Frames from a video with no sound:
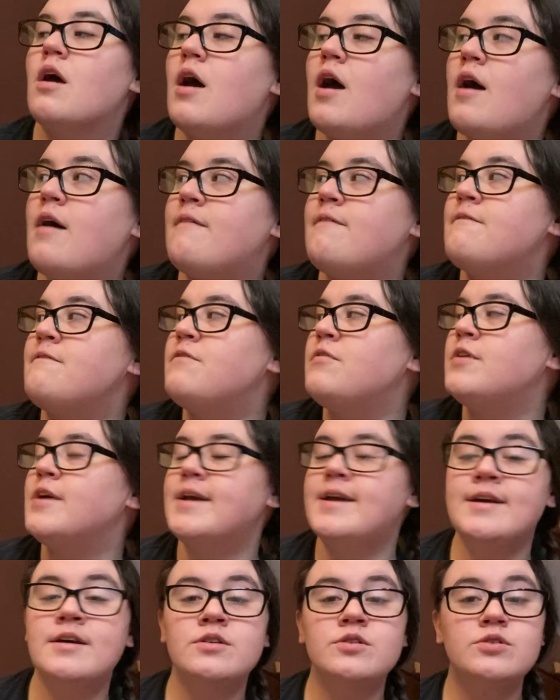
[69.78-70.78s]

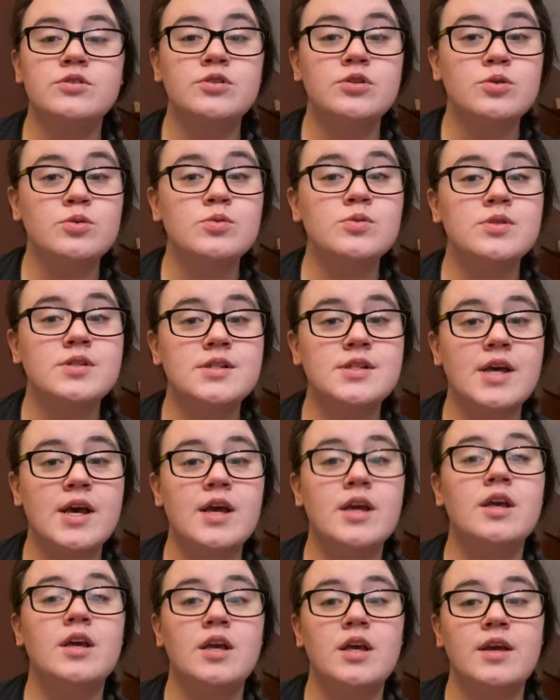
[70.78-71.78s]
Every
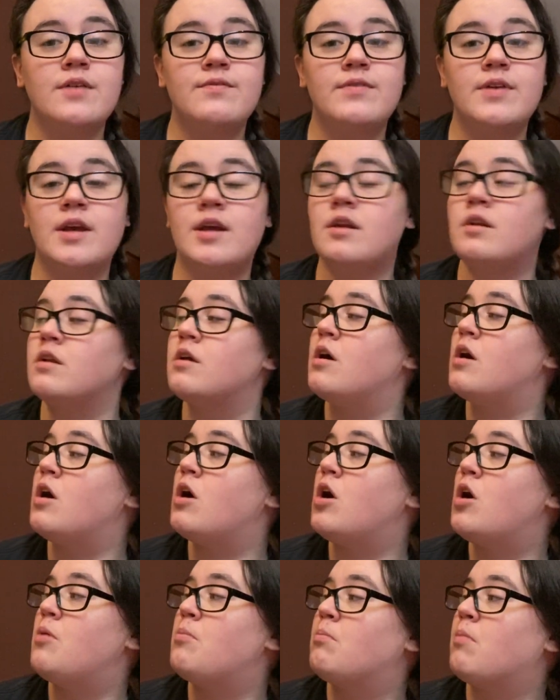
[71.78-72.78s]
Tuesday evening,
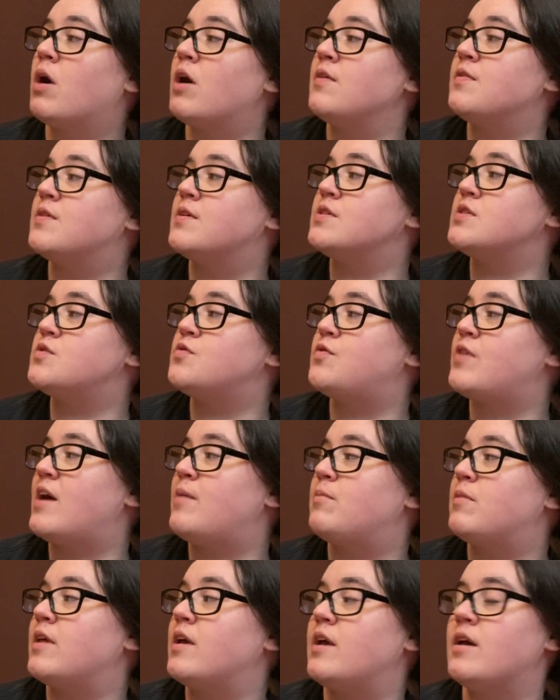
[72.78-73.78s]
Martha's
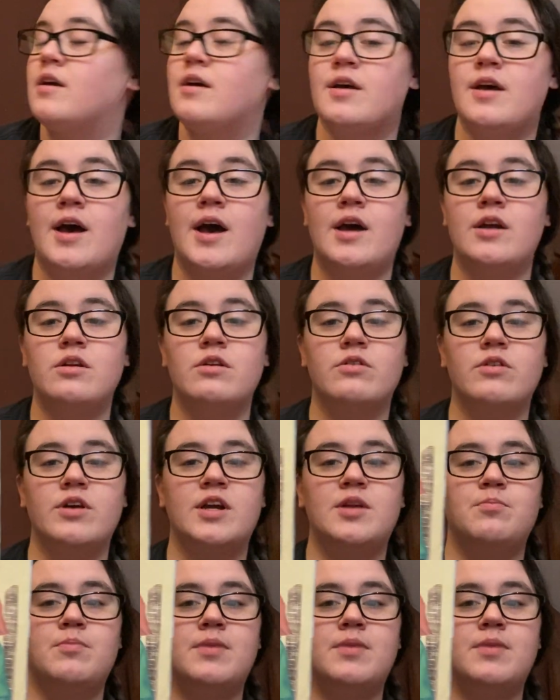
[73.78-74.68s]
family had green